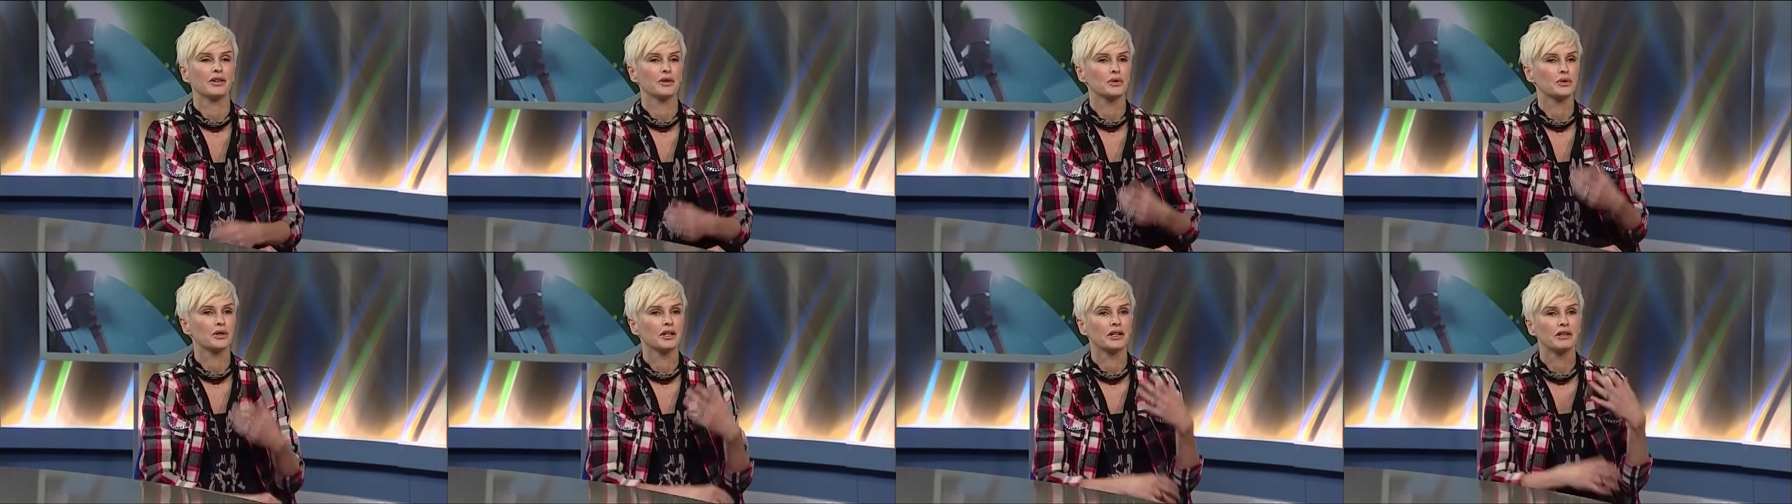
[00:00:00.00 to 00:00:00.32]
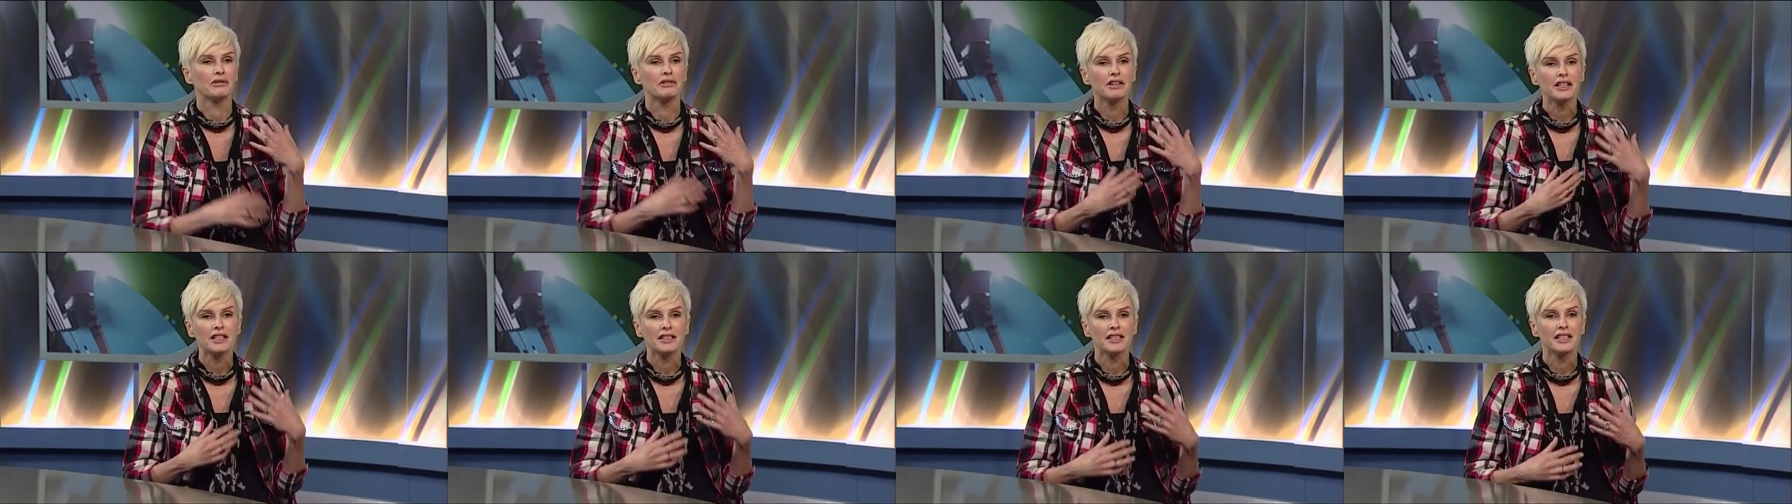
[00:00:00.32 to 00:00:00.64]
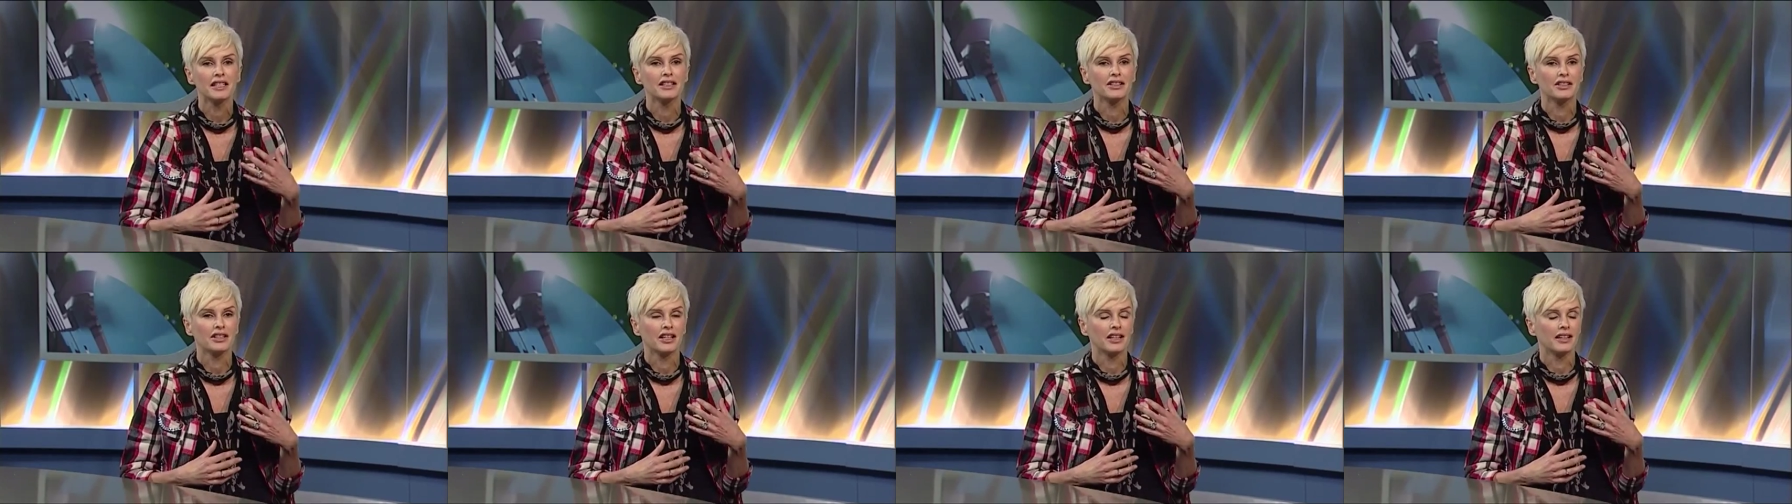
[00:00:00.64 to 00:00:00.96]
I was wearing a red
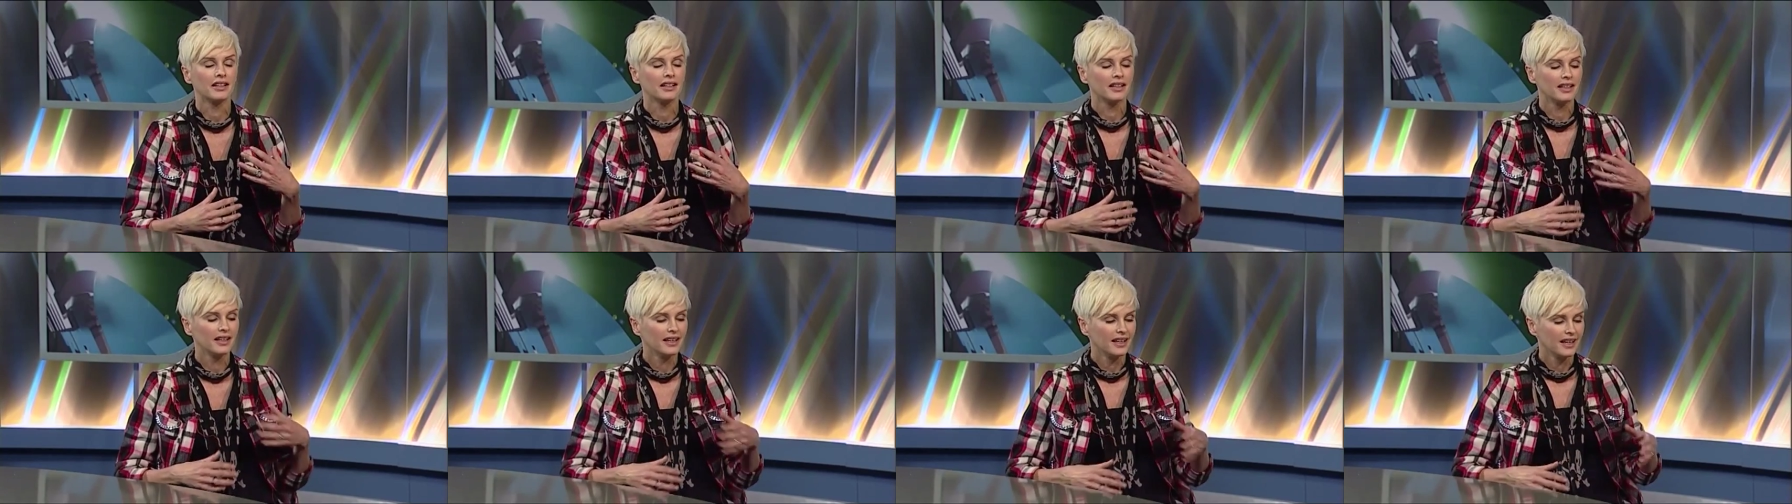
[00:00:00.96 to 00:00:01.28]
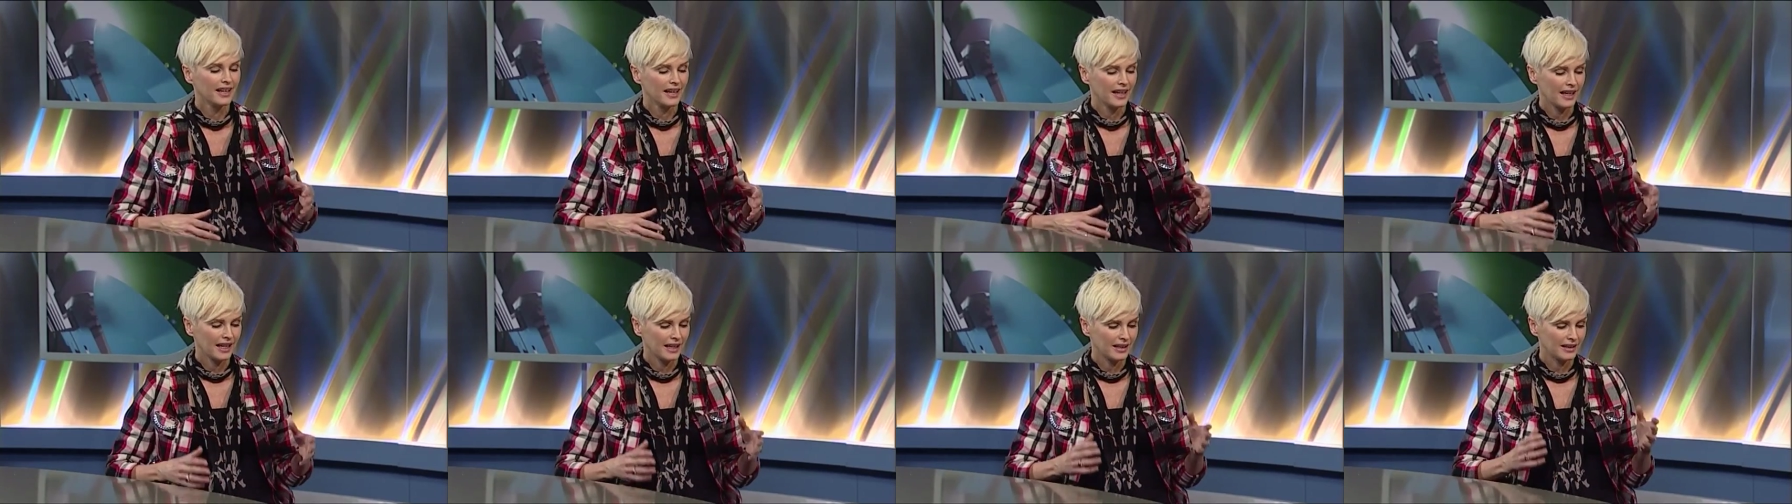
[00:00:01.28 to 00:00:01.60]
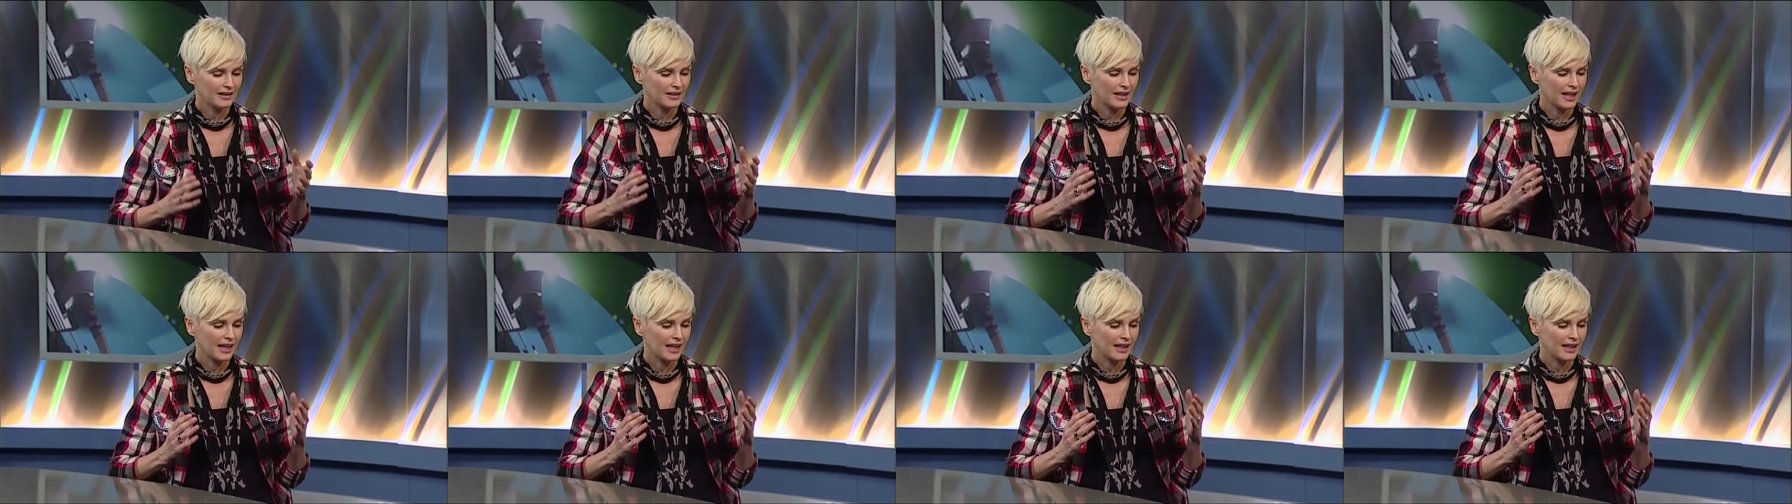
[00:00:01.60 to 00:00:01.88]
t-shirt and